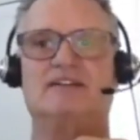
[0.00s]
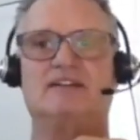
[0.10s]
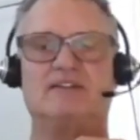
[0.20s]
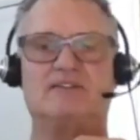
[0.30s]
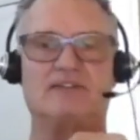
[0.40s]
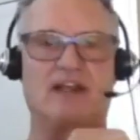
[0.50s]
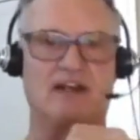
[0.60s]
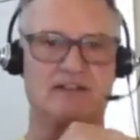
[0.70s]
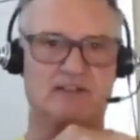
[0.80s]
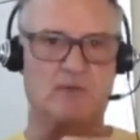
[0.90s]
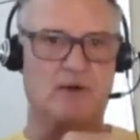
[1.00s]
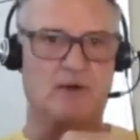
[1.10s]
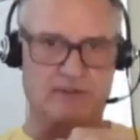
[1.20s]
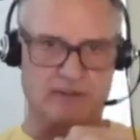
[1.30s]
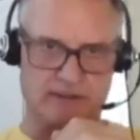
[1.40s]
not your born-again Christian,
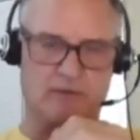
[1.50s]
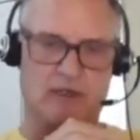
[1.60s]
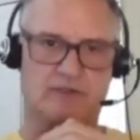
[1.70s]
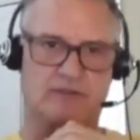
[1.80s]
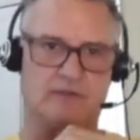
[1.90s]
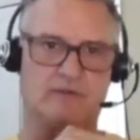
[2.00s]
you are to